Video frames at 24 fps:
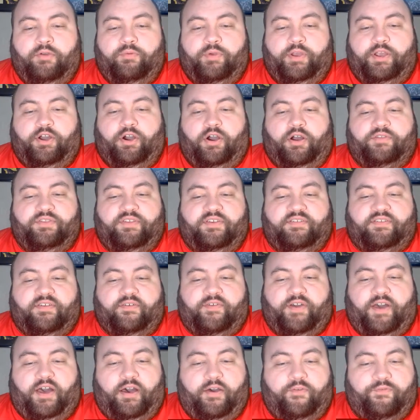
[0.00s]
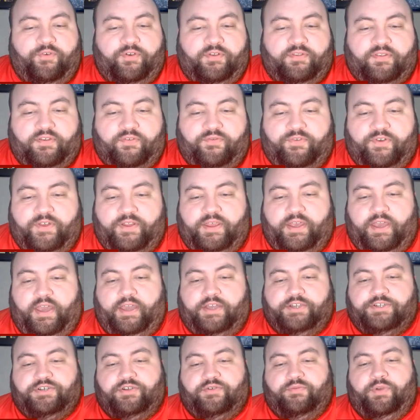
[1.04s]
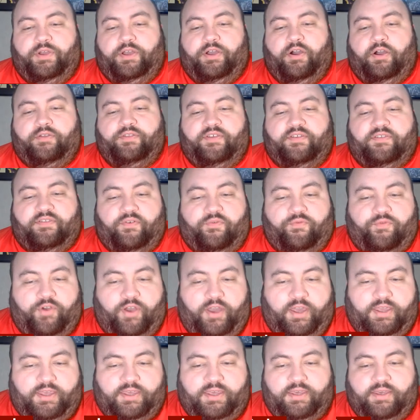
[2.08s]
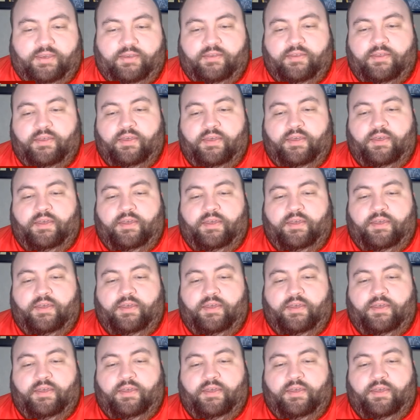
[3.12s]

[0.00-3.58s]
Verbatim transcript: regardless of conference affiliation, regardless of ranking.